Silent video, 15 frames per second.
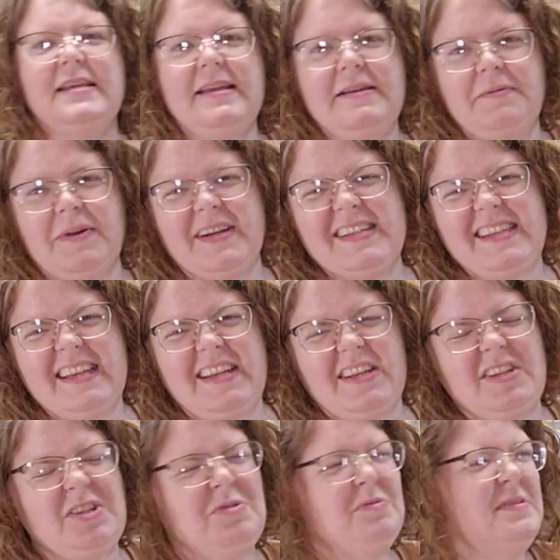he works like
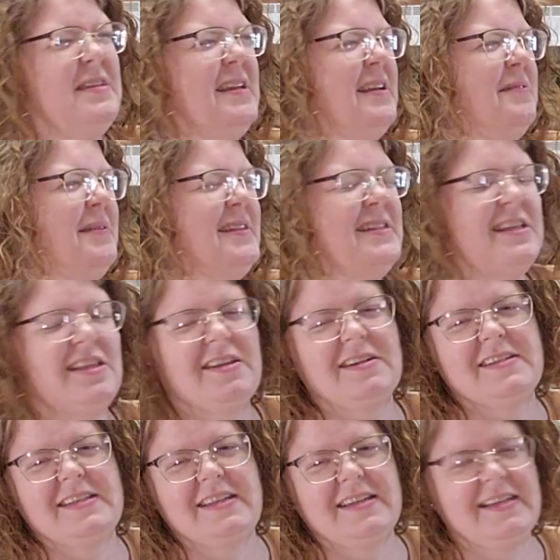Tuesday, Wednesday, Thursday